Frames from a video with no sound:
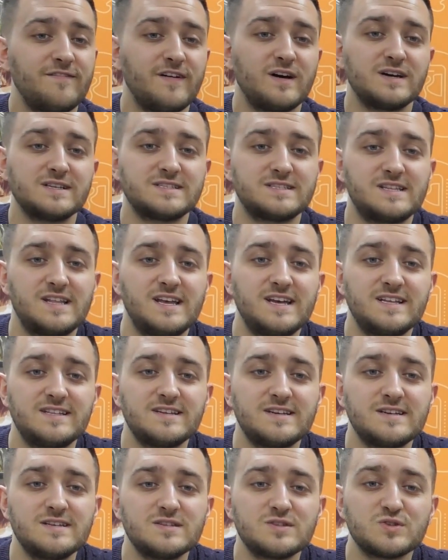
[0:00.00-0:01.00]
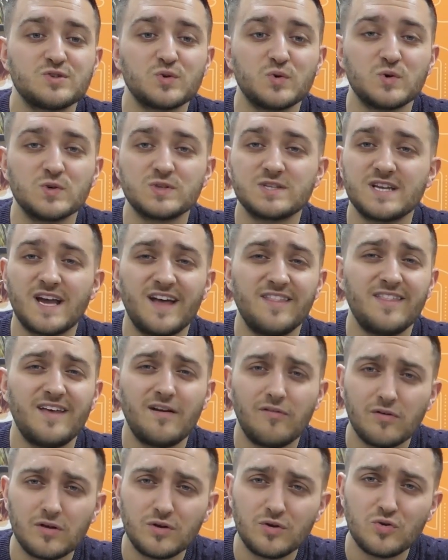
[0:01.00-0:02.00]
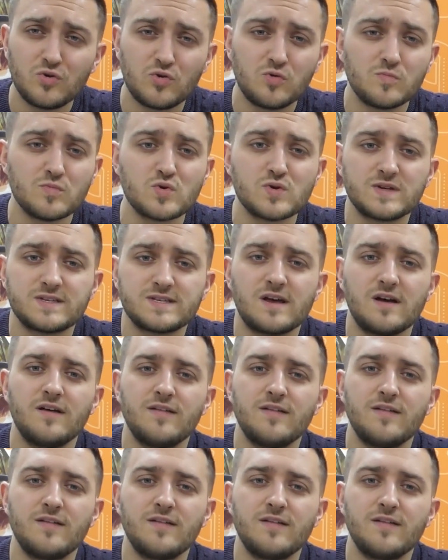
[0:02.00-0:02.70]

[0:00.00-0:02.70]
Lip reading: Fastned, Source, and there are numerous